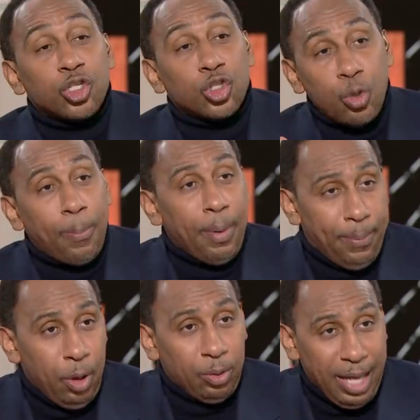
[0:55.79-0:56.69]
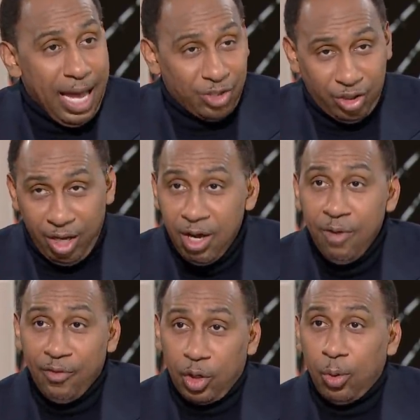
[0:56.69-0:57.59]
Super Bowl last year
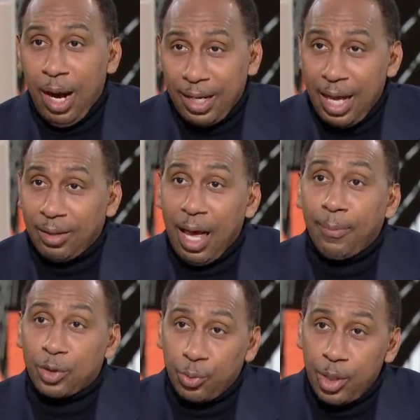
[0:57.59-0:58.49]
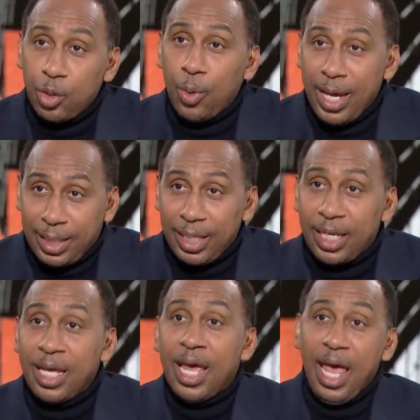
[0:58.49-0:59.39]
for crying out loud between New
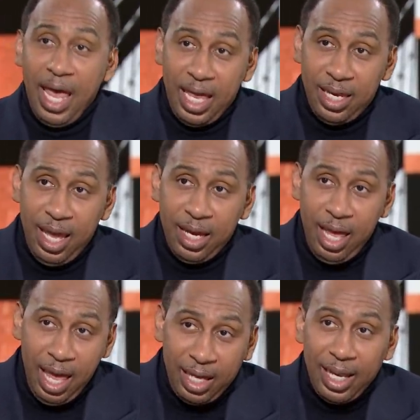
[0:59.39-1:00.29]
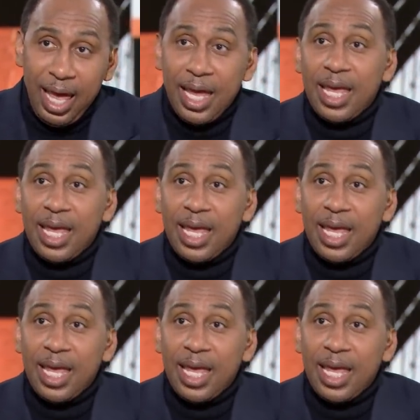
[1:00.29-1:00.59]
England and, and LA